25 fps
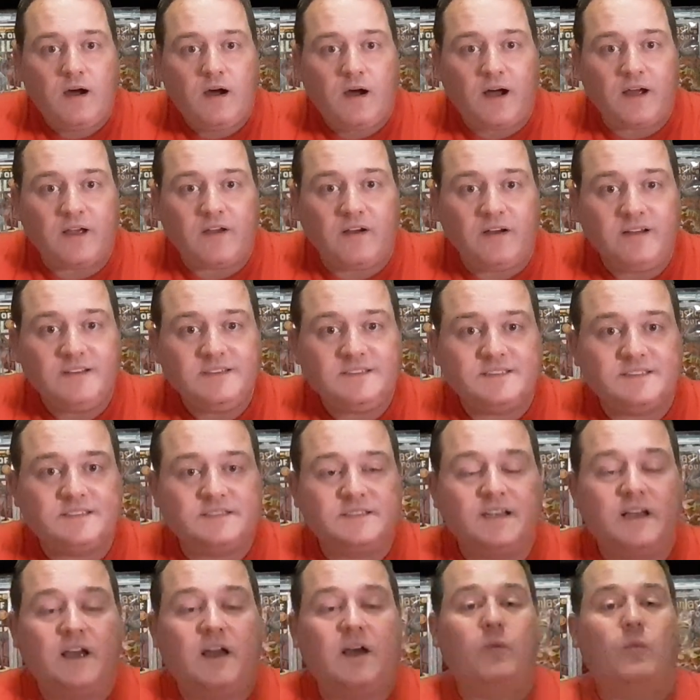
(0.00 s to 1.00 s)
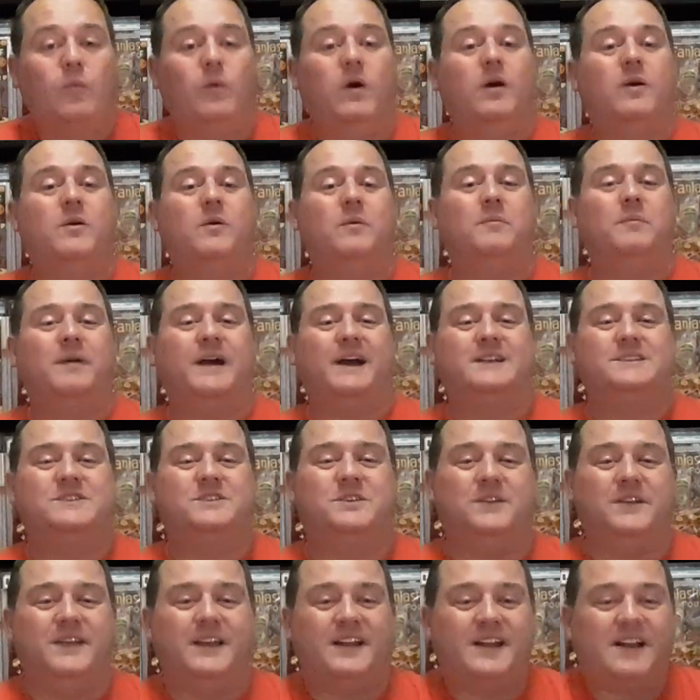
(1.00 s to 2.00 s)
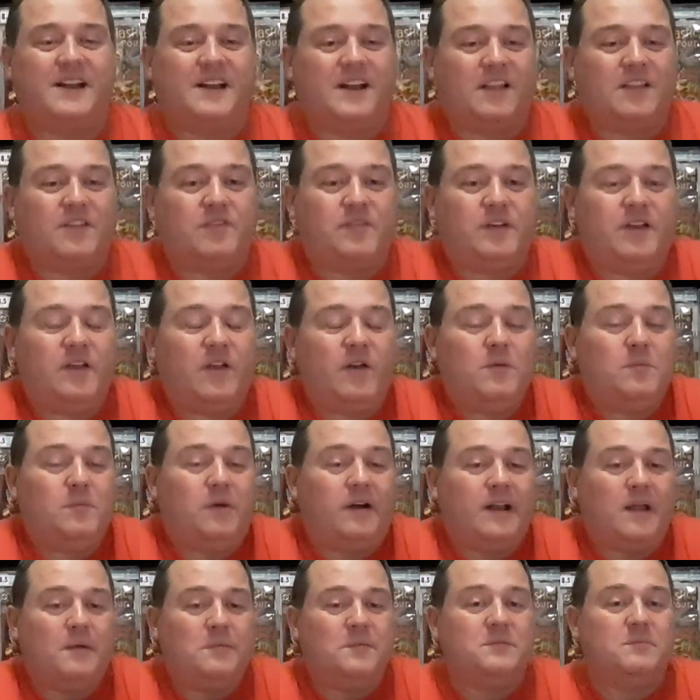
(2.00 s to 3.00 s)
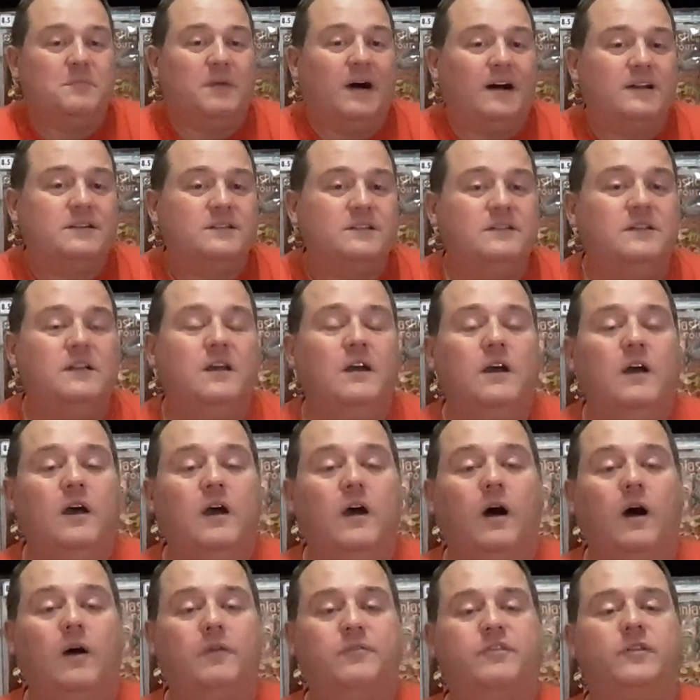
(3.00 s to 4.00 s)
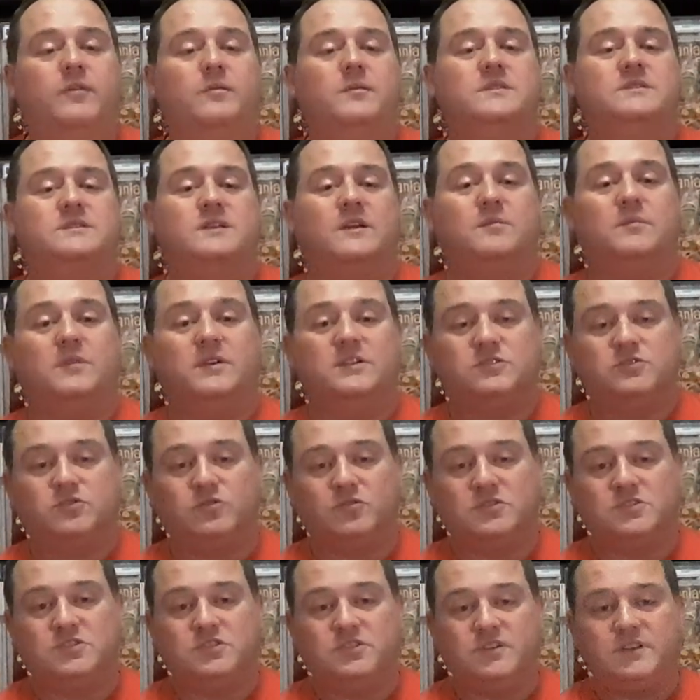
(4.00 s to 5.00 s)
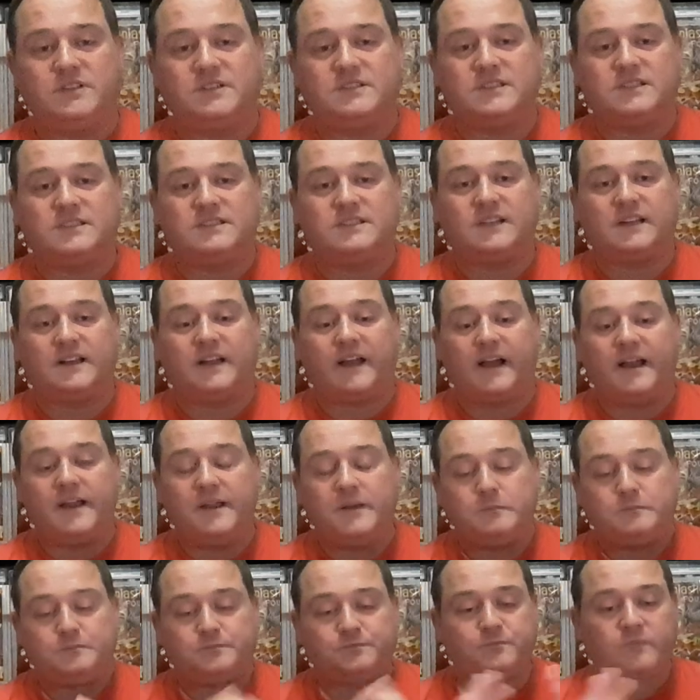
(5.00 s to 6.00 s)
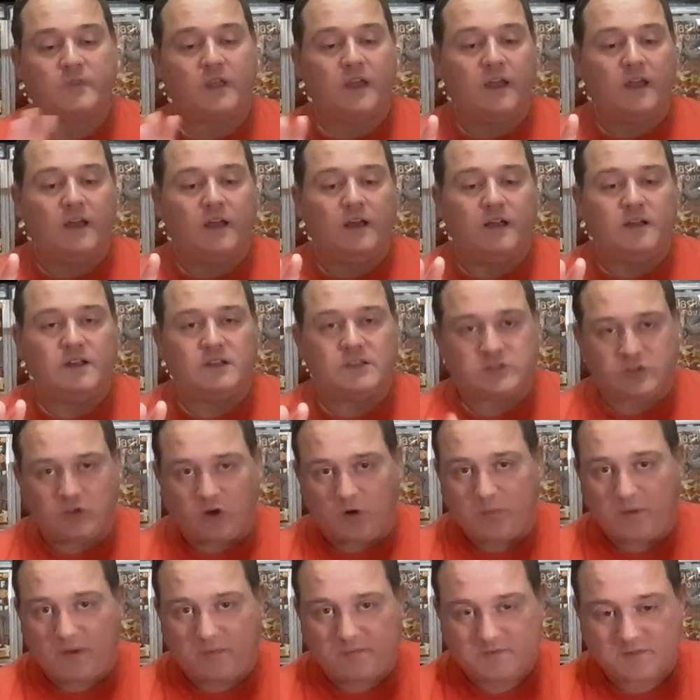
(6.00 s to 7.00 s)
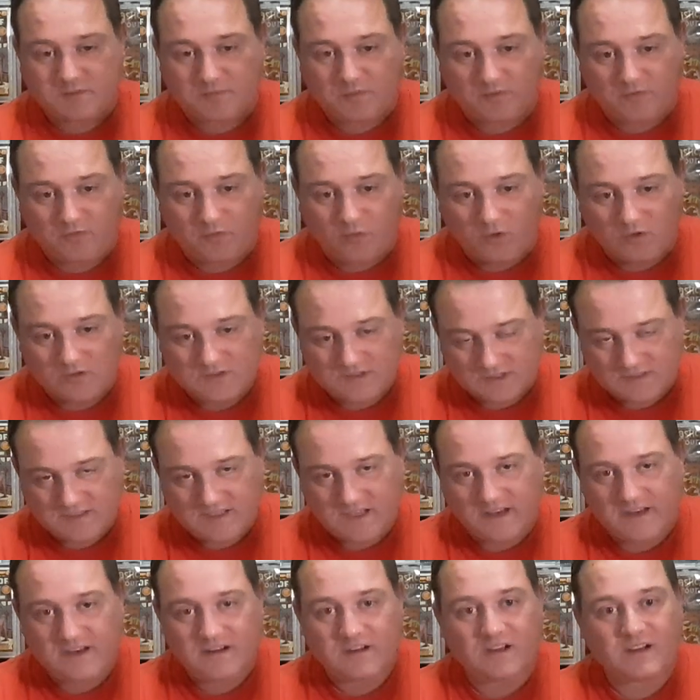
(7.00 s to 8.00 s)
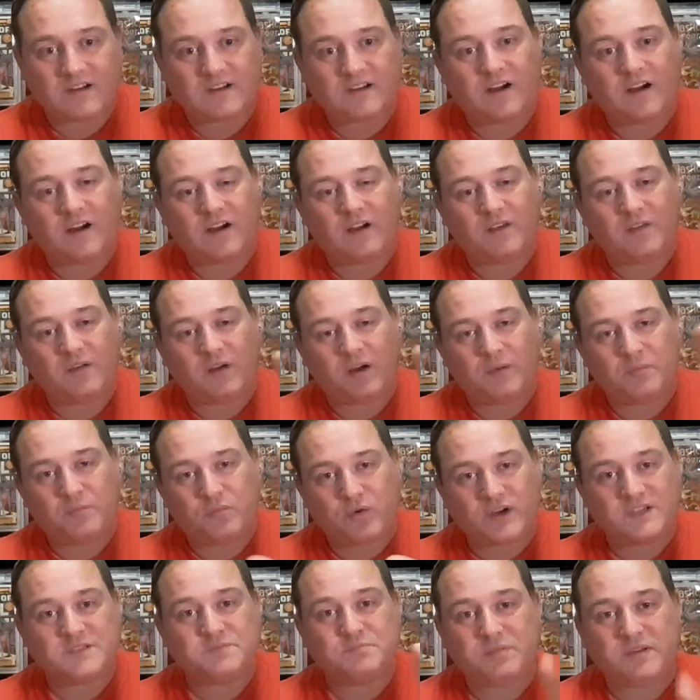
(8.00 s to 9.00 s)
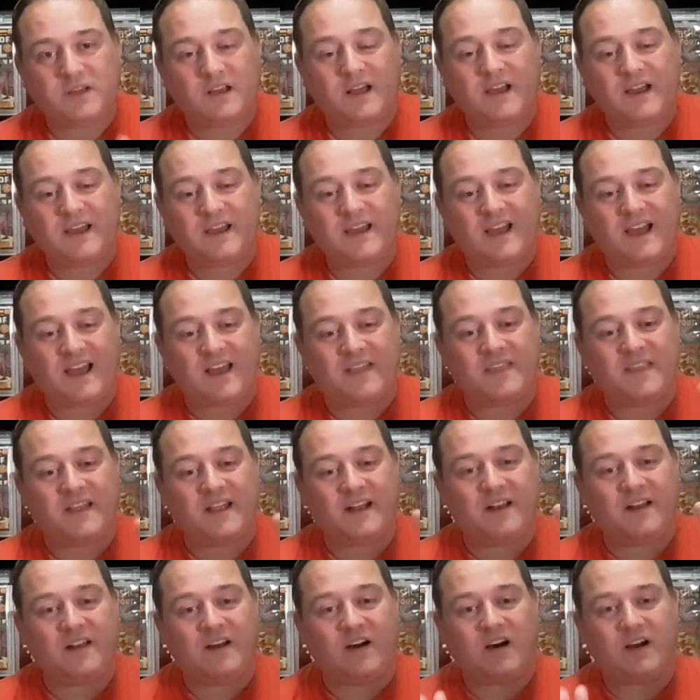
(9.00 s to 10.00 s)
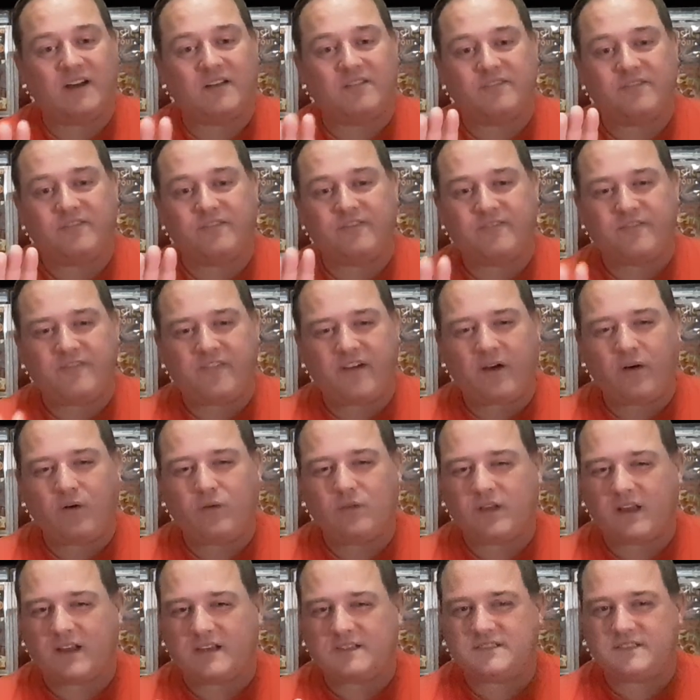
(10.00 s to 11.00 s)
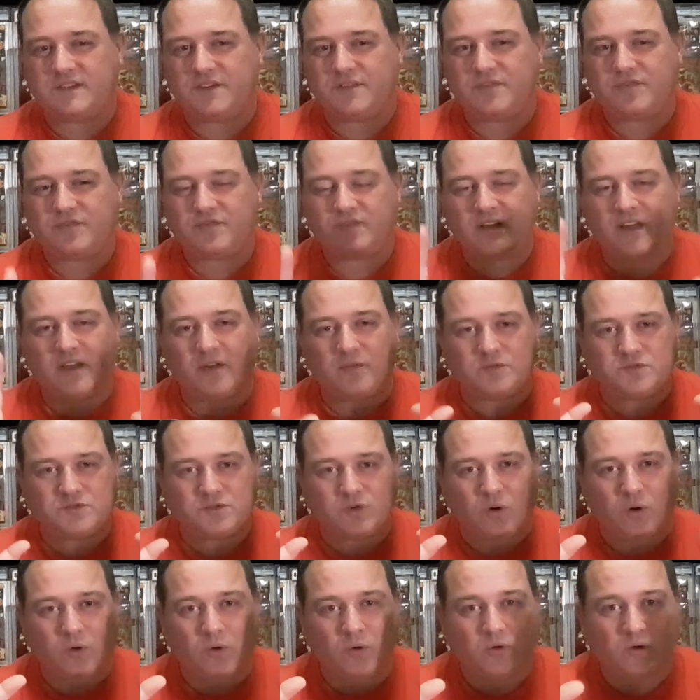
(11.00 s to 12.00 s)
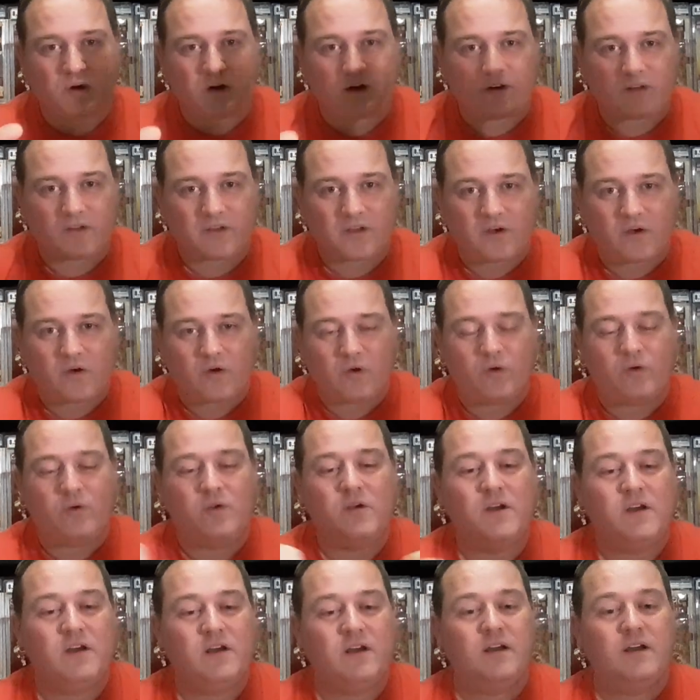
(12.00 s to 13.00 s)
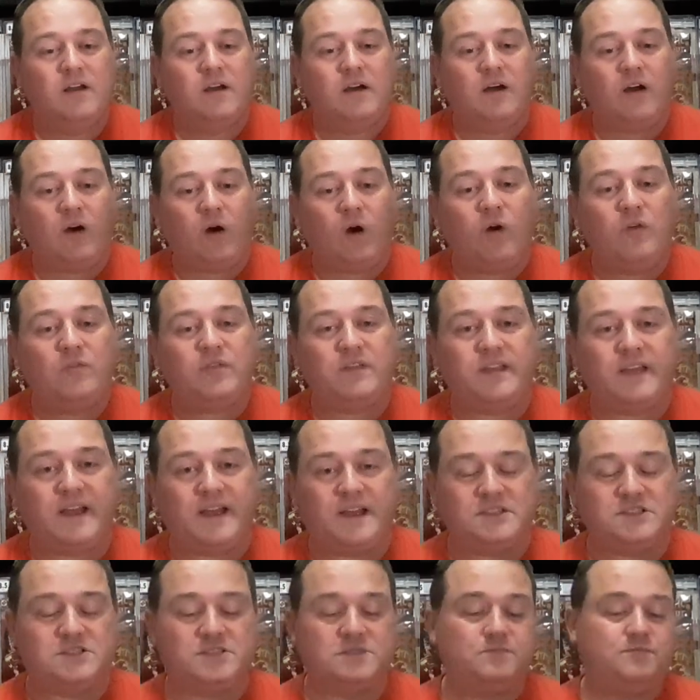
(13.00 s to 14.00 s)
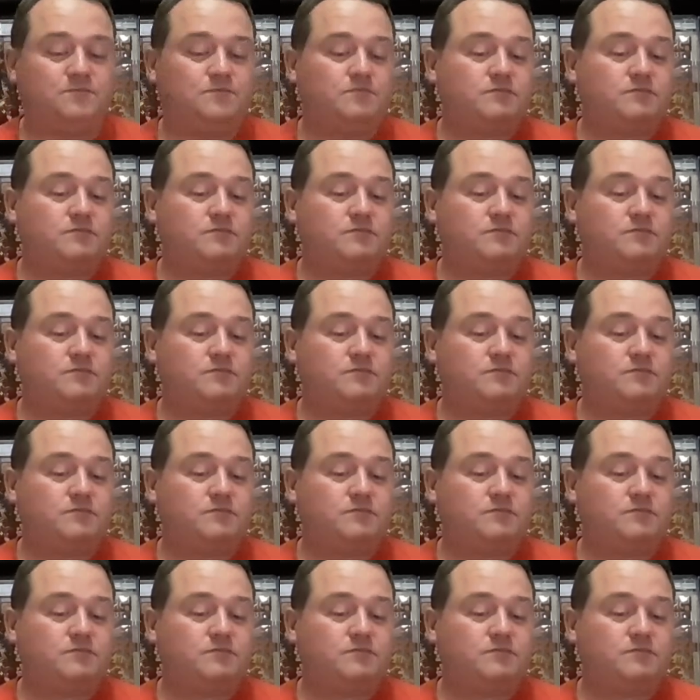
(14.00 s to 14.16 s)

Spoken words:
Hi guys, welcome back to yet another video. My name is Martin. I'm filming this in my storage unit today. Sorry about before, just then. I pressed play and then I felt as if it was all going to go over the edge.